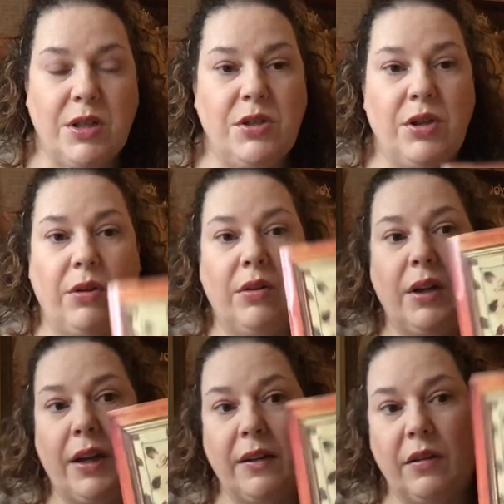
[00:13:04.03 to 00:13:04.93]
June,
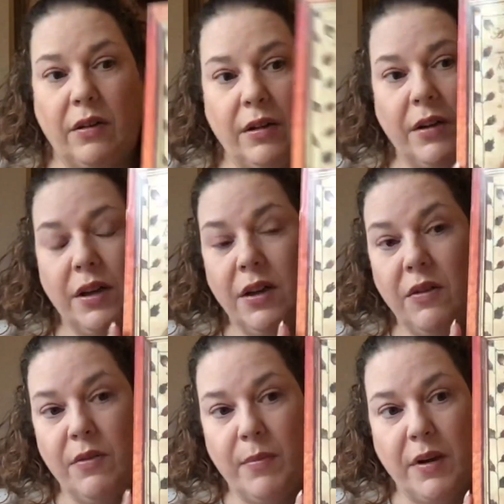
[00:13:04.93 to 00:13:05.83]
and I'm going to
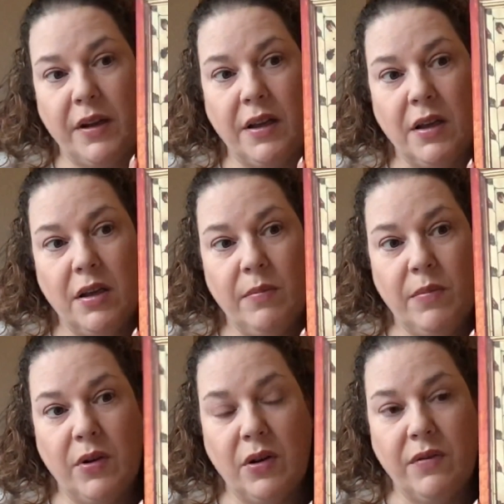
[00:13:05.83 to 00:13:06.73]
use my
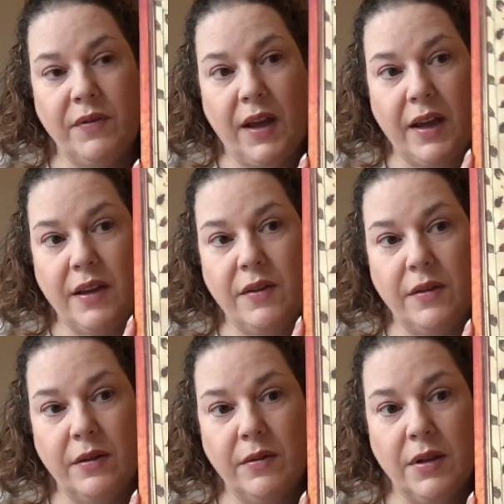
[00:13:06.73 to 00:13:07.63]
book of days
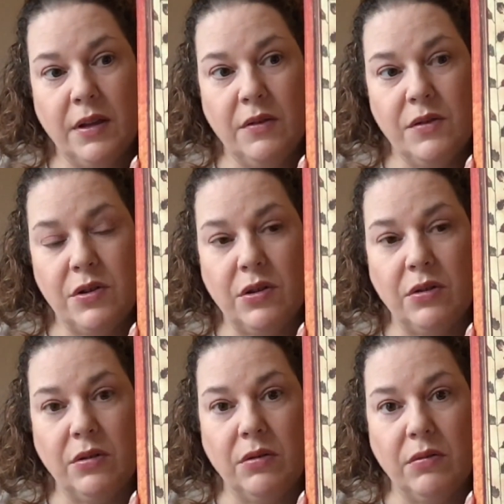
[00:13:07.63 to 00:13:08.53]

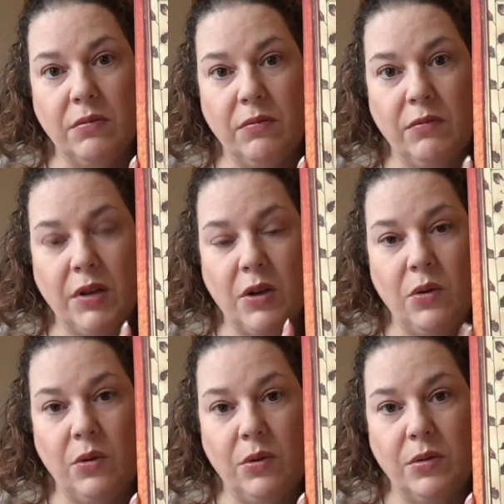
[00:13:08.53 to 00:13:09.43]
to
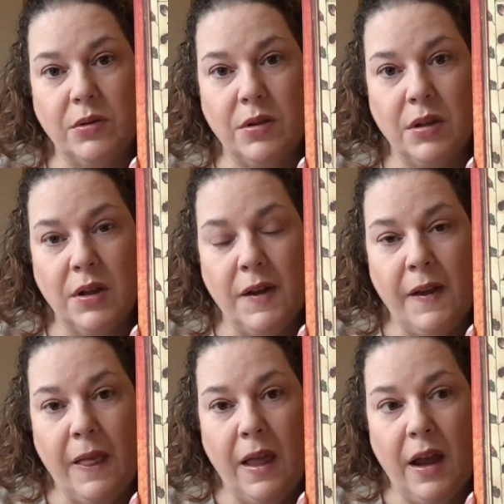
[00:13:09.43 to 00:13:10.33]
record
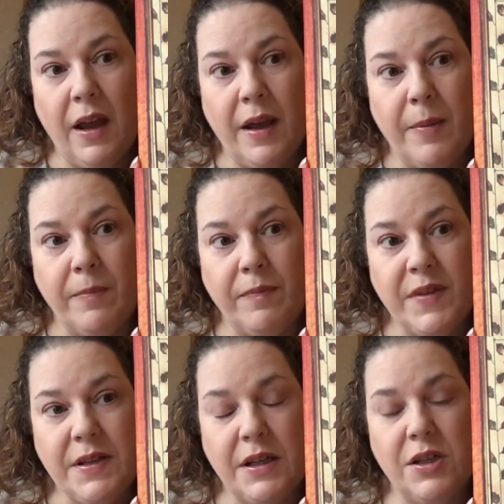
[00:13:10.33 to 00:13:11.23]

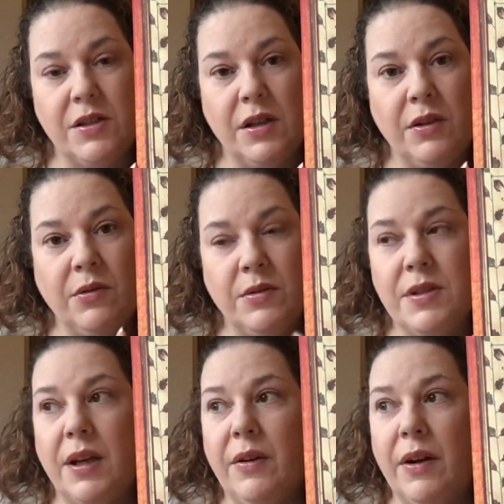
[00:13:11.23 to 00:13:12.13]
stitches, and
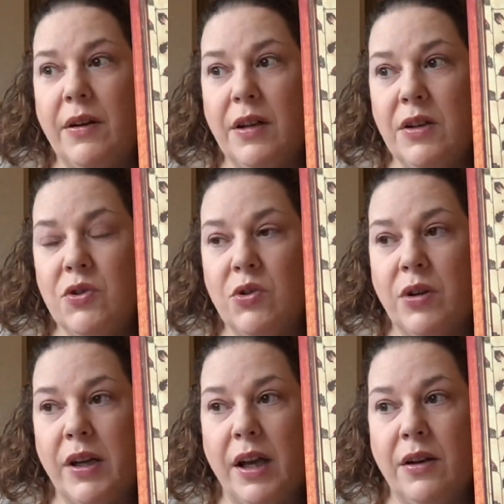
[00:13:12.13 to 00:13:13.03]
also I'm going to
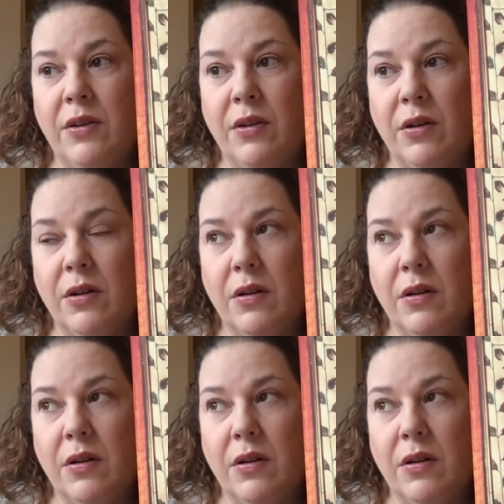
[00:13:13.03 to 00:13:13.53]
try and not